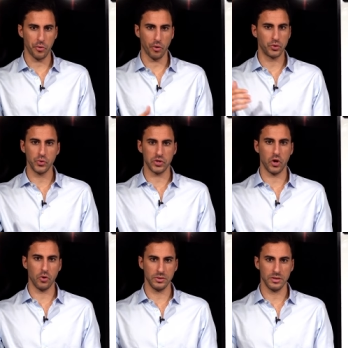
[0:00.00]
they grow too
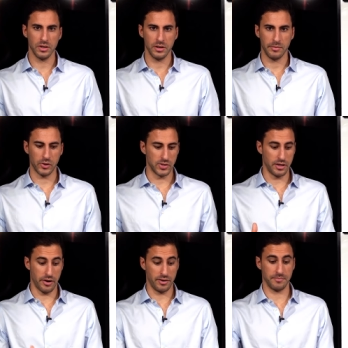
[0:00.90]
slow
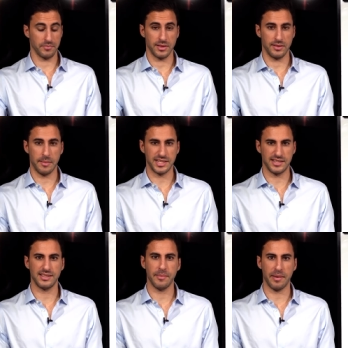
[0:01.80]
because their the
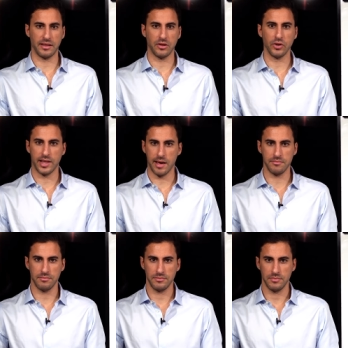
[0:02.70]
business is dependent on
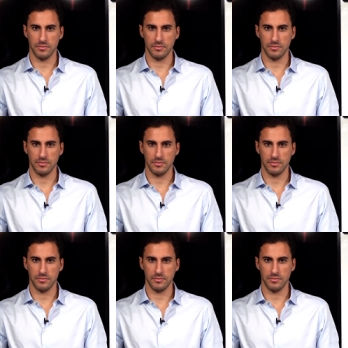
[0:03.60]
them,